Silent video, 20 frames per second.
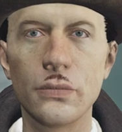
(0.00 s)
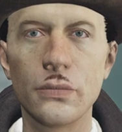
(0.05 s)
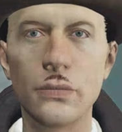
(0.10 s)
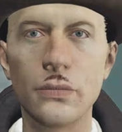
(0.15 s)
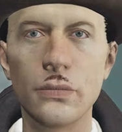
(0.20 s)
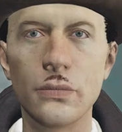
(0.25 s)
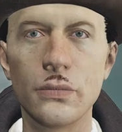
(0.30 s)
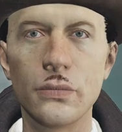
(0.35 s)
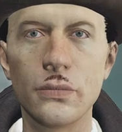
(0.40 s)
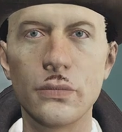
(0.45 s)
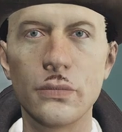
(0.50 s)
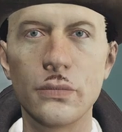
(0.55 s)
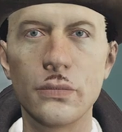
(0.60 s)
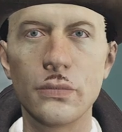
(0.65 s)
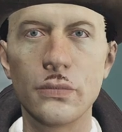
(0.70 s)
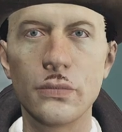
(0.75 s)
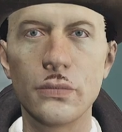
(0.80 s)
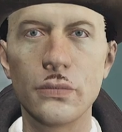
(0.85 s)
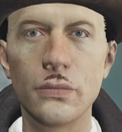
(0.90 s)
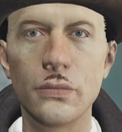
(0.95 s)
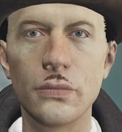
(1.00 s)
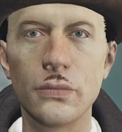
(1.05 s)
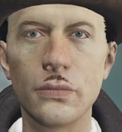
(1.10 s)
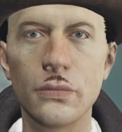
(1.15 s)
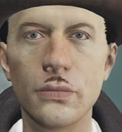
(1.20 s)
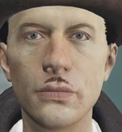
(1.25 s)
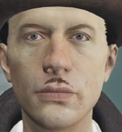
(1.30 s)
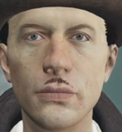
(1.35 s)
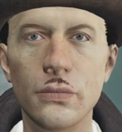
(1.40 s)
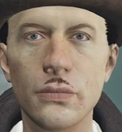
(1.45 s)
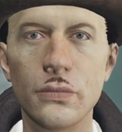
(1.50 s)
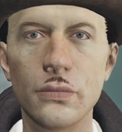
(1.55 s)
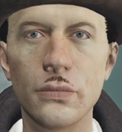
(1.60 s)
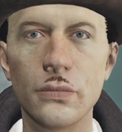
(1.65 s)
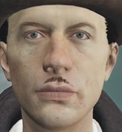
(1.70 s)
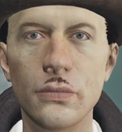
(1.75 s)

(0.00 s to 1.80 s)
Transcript: (silence)